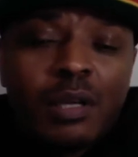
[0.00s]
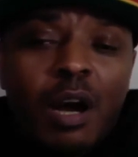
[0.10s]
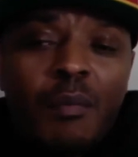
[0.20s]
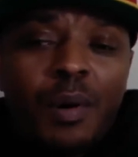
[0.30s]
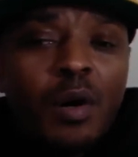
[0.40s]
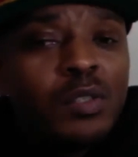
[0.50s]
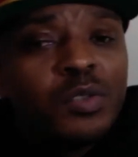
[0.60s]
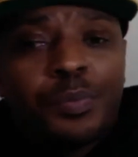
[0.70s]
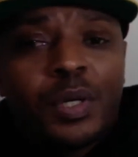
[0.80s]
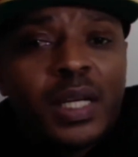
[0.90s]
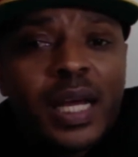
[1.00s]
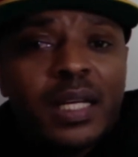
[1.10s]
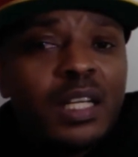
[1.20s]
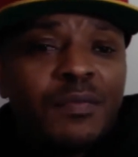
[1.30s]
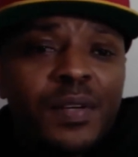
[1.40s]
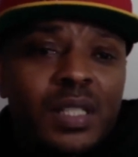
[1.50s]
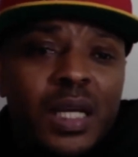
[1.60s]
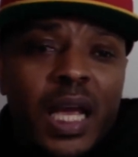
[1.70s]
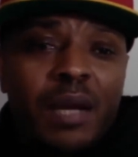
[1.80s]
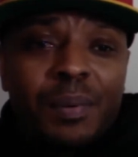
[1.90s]
Todd Bowles for putting that defensive
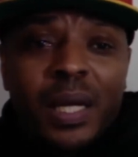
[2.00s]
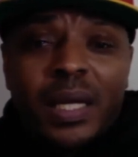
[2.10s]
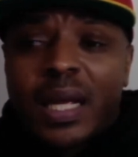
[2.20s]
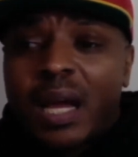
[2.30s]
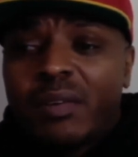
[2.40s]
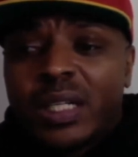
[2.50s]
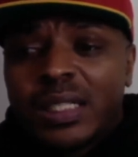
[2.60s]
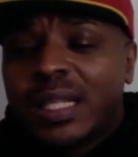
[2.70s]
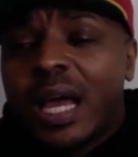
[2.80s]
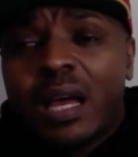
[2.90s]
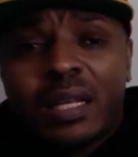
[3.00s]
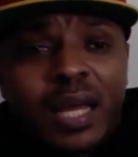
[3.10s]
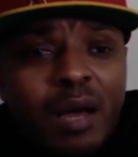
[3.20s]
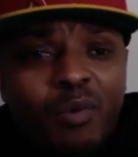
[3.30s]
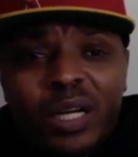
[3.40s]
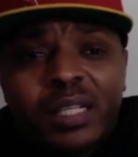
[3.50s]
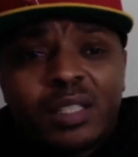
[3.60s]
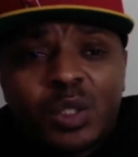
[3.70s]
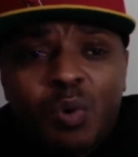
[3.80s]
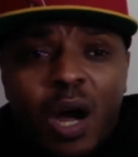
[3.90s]
game plan together. Cause that what I
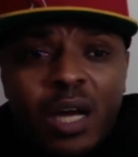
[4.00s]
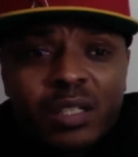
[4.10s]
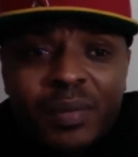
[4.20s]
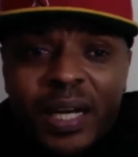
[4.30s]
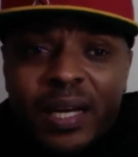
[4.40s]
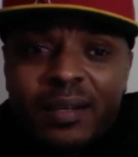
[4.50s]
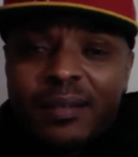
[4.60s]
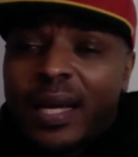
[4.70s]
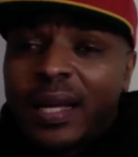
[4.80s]
just watched, man.